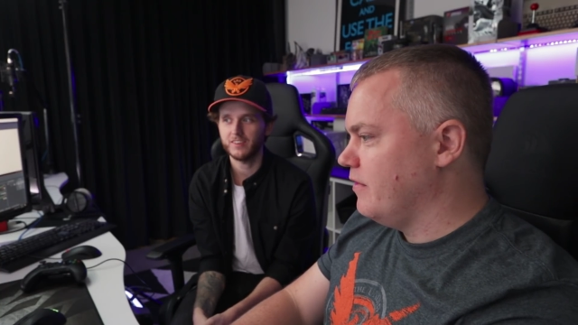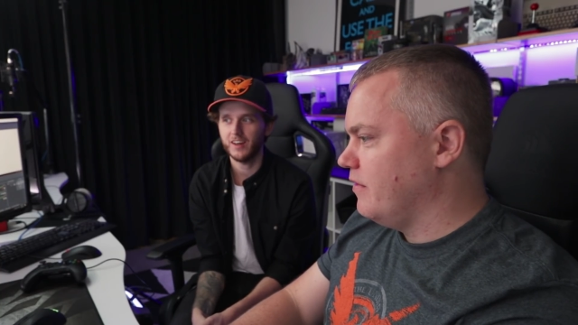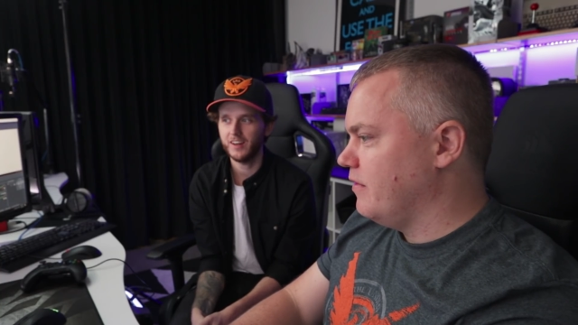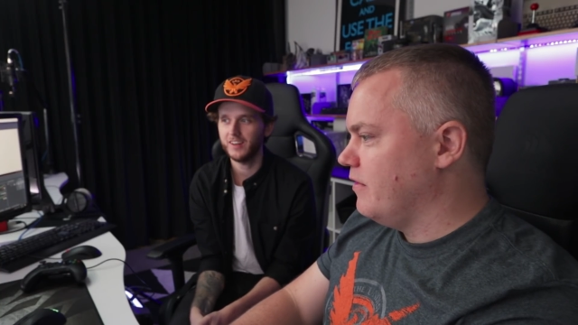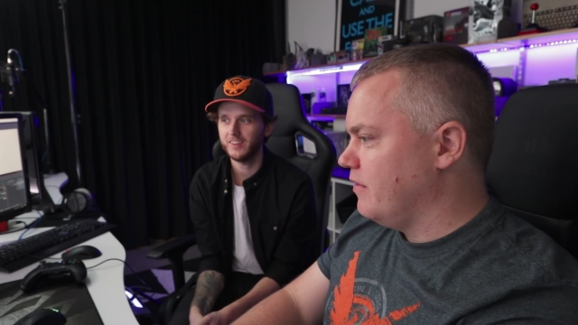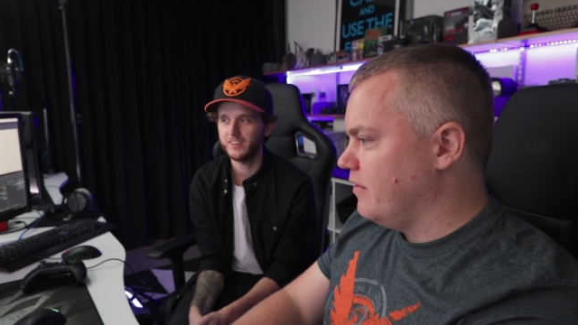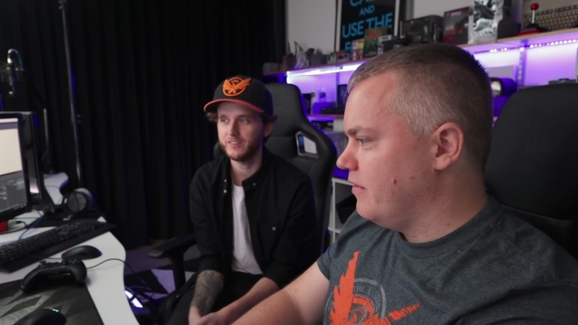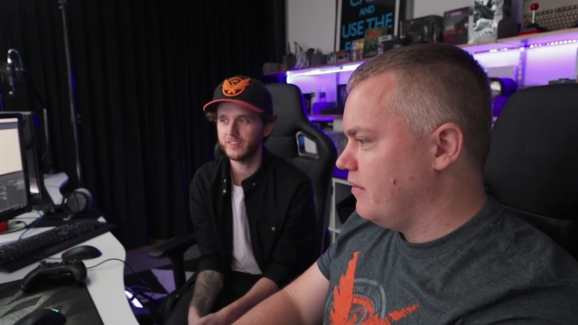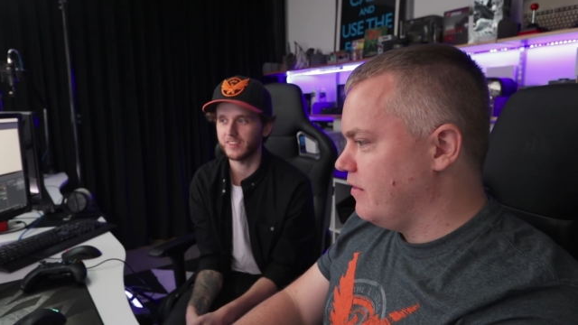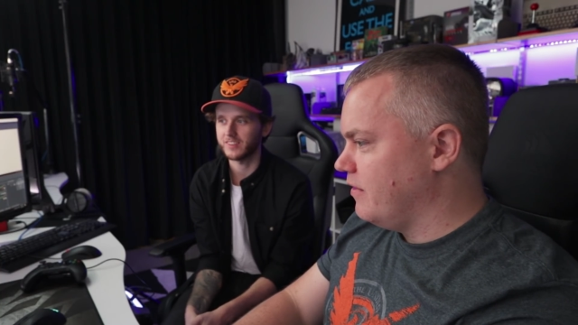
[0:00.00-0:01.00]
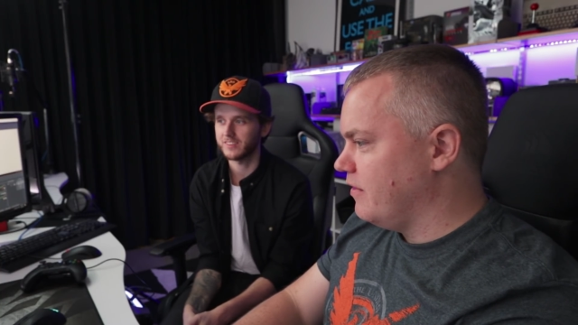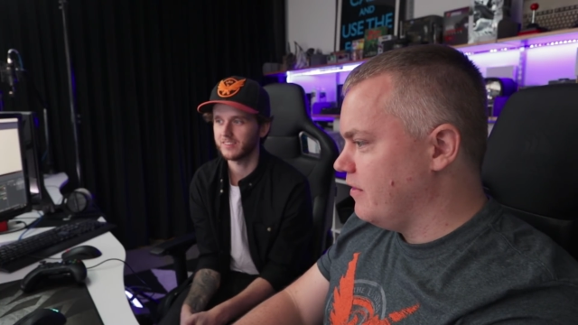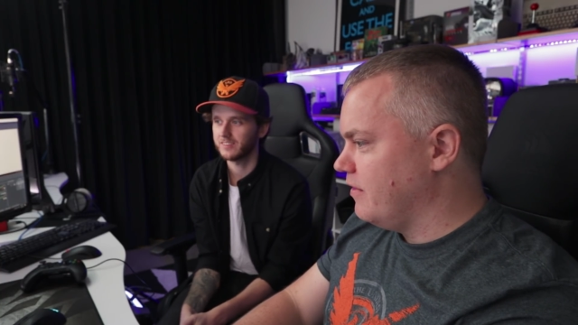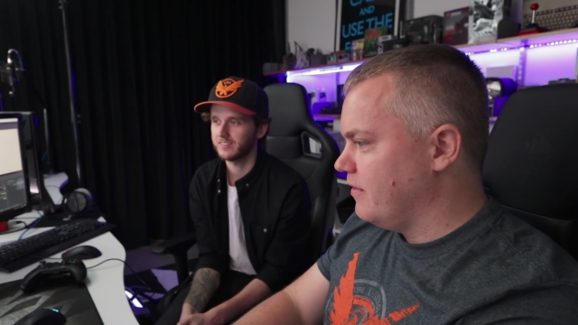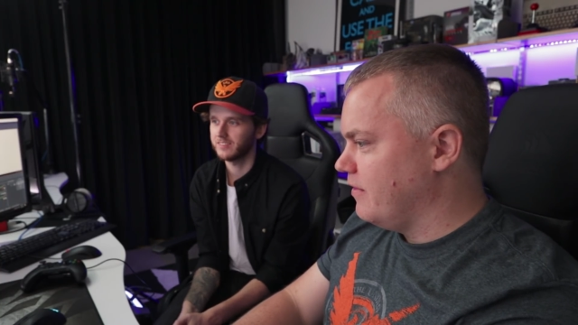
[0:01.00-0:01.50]
Speaker 1: I, I learned a few things.
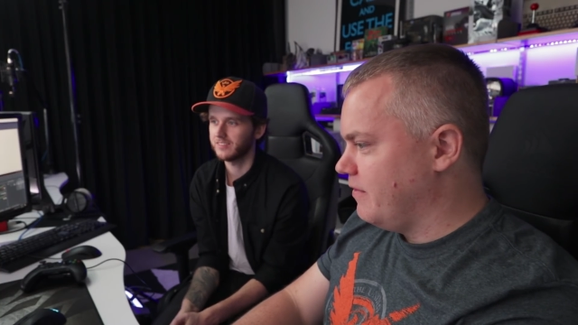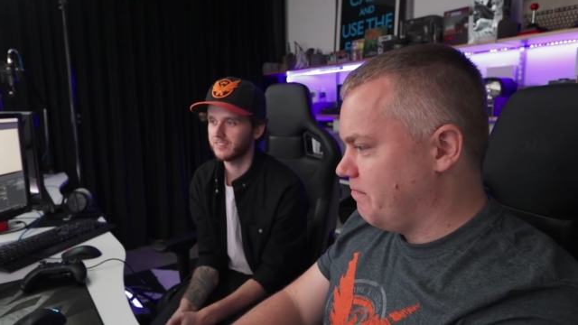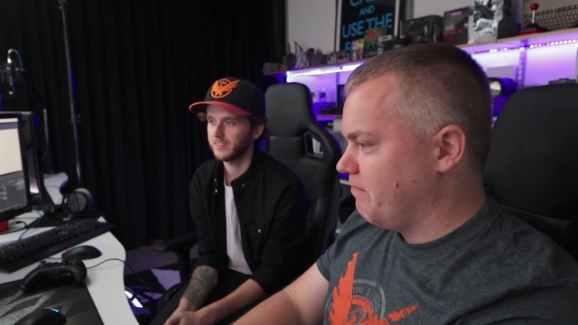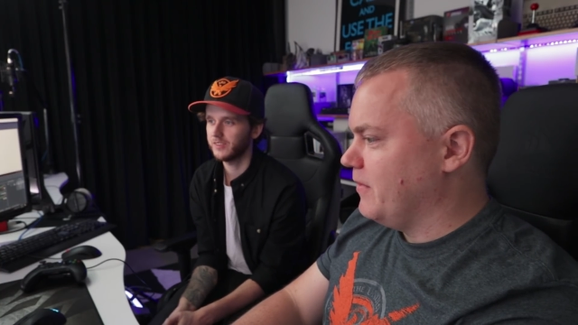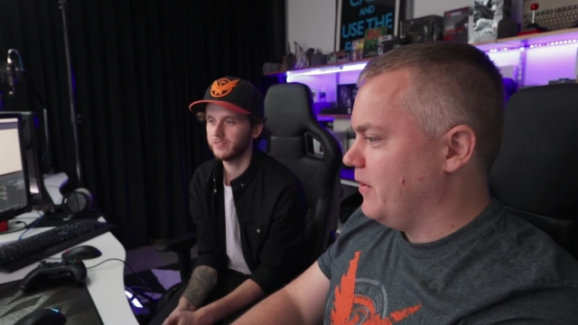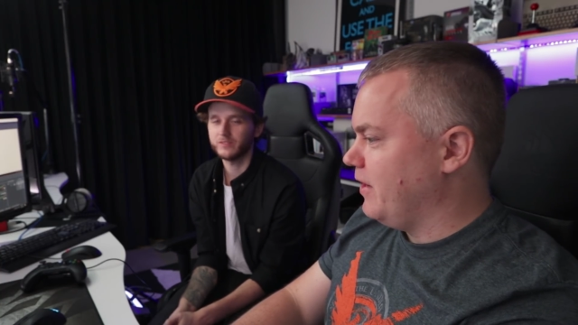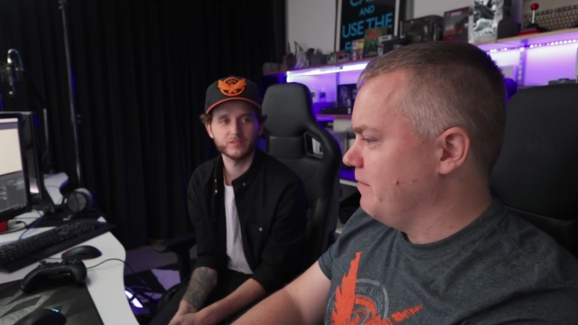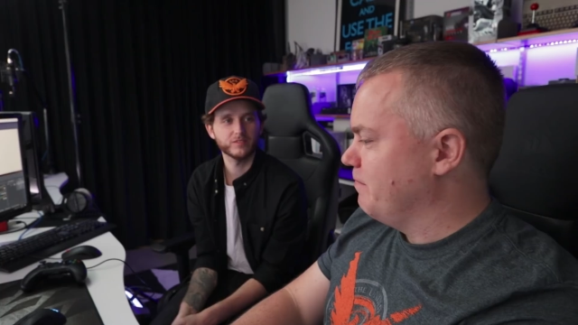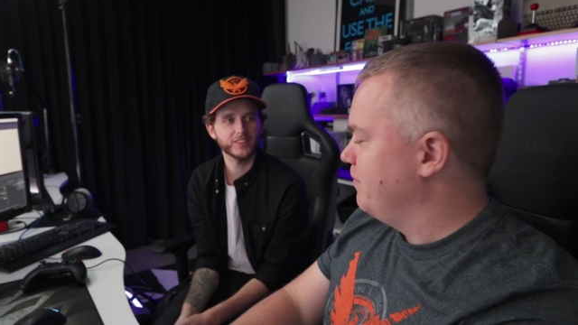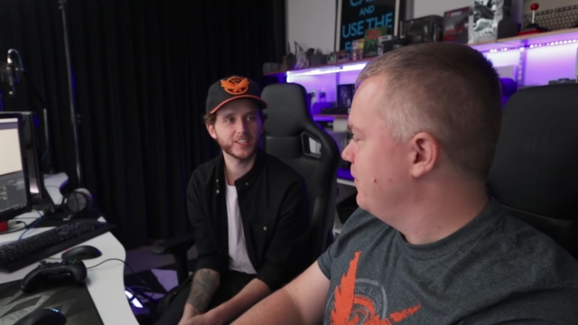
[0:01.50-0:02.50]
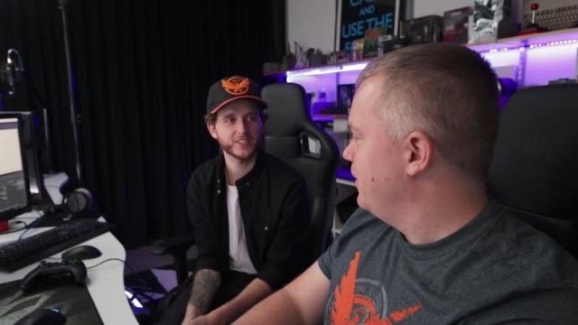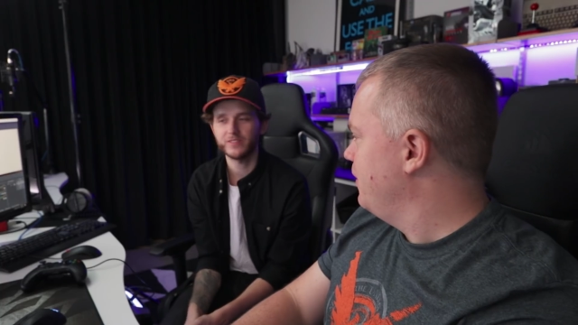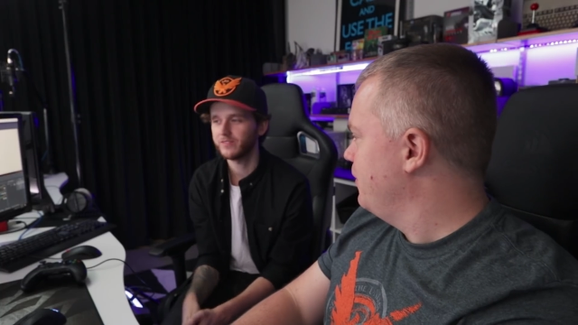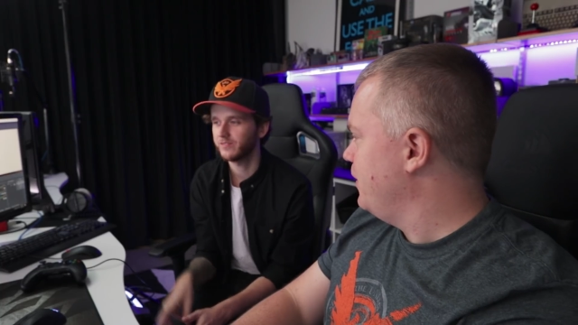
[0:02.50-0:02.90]
Cool. Okay. Thanks, Dan. Yeah,